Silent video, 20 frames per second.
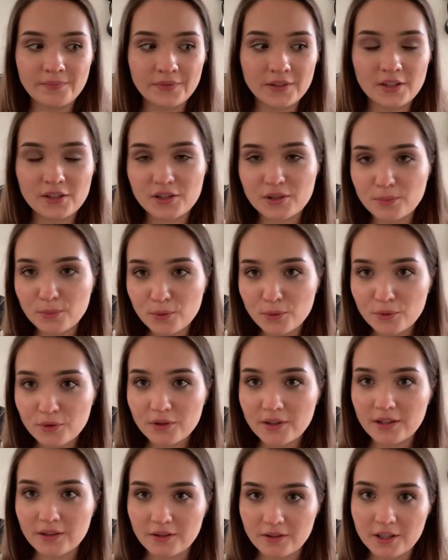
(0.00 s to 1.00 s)

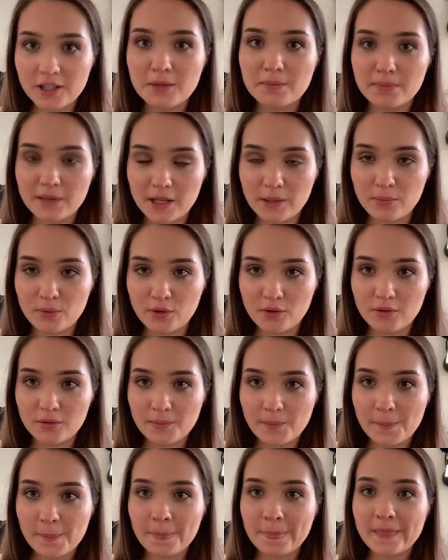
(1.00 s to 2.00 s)
Smooth and thick paper,
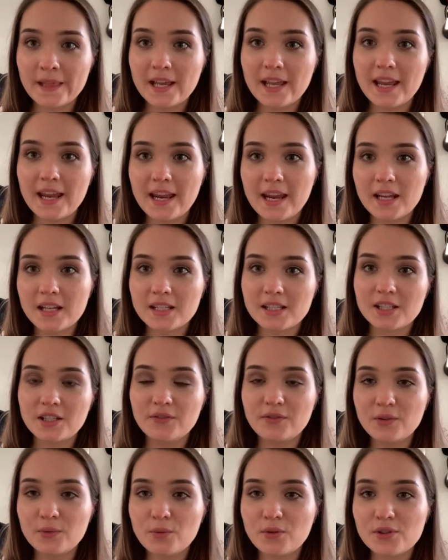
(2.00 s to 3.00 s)
and
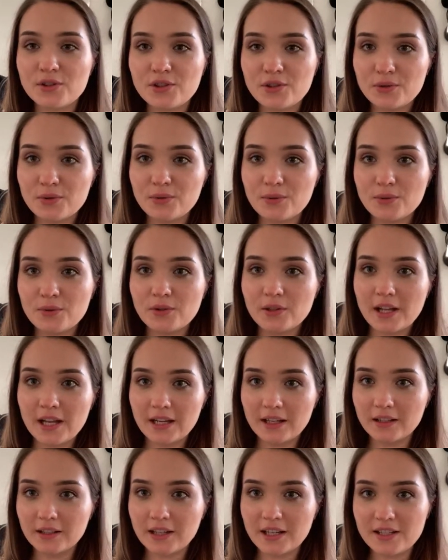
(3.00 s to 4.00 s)
if you want to
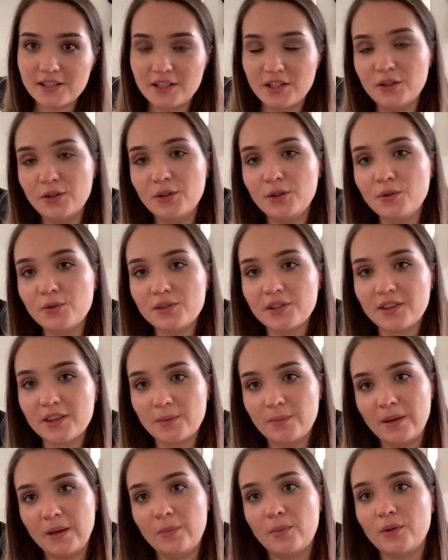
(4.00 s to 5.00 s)
like continue using
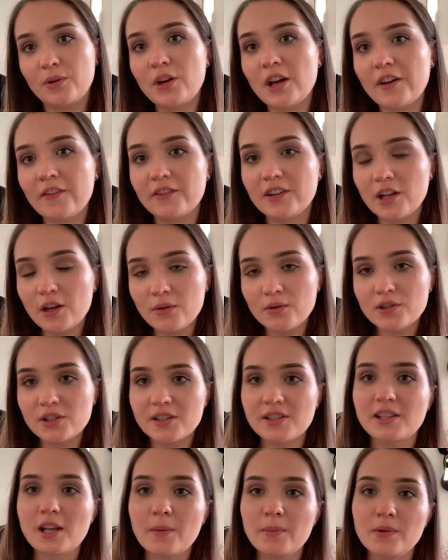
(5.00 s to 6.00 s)
the paper you have now,
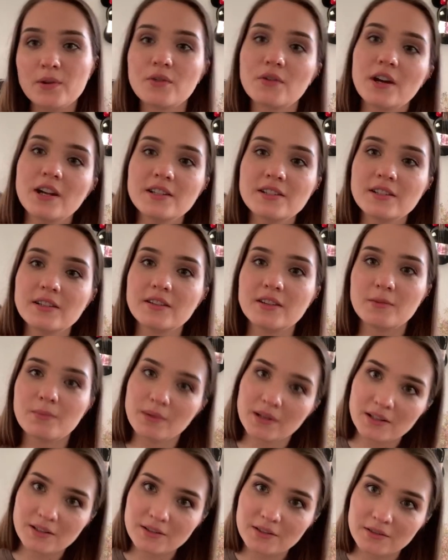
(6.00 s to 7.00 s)
just stop erasing the
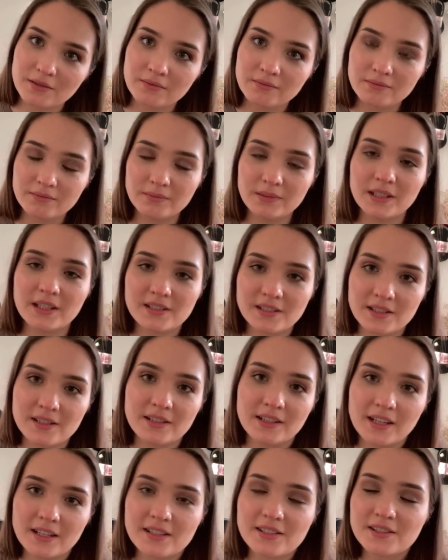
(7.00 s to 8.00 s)
pencil because it
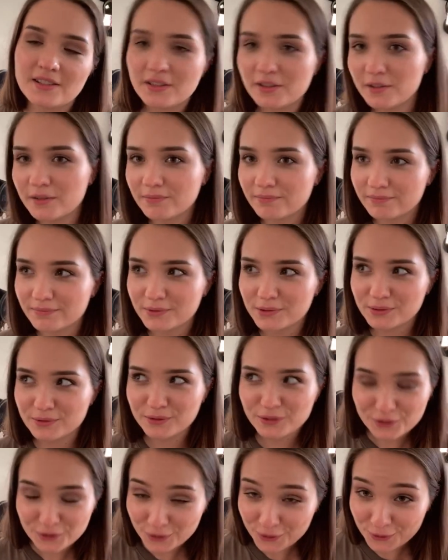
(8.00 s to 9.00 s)
can still
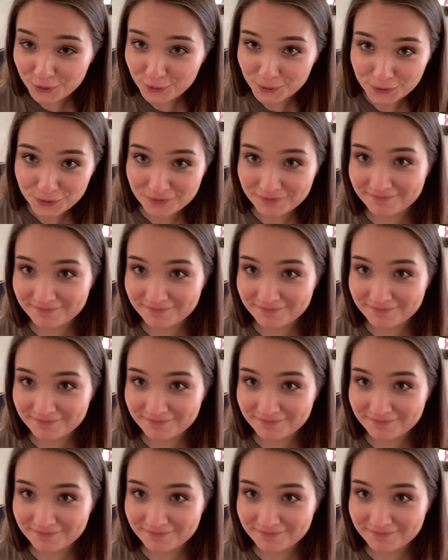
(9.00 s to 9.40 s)
look cool.